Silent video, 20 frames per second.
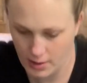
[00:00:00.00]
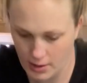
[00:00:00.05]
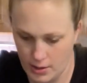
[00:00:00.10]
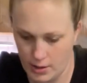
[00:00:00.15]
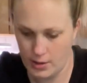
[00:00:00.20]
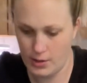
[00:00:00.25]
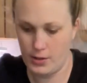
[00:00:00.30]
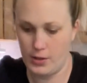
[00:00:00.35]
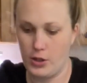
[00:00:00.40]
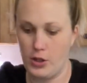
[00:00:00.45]

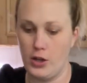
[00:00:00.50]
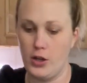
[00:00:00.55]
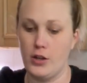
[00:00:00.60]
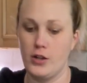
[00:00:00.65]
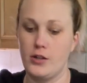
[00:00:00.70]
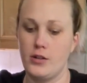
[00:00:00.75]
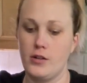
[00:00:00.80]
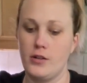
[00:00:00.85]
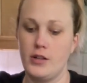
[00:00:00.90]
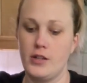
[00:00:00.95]
It's gonna
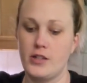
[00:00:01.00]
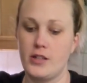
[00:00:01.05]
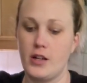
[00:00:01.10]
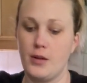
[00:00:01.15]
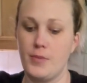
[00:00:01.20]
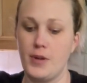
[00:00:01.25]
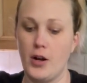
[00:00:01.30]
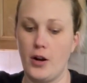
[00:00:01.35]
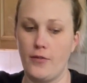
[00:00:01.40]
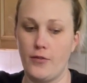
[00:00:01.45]

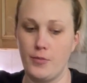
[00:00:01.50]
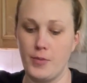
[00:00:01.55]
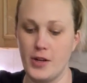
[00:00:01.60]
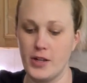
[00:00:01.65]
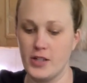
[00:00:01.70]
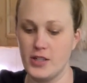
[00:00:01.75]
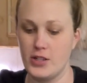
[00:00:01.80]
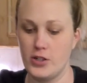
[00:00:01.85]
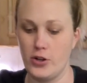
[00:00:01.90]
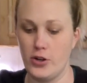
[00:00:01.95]
be hard for me to
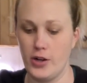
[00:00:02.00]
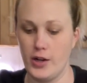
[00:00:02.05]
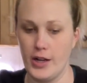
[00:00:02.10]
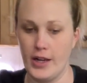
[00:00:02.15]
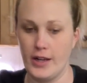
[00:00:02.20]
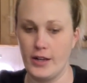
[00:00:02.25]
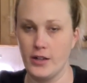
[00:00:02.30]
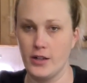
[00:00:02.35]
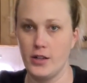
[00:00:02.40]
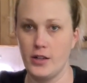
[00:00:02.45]
stir it
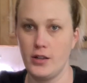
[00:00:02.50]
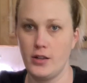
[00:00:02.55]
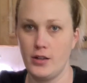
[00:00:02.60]
and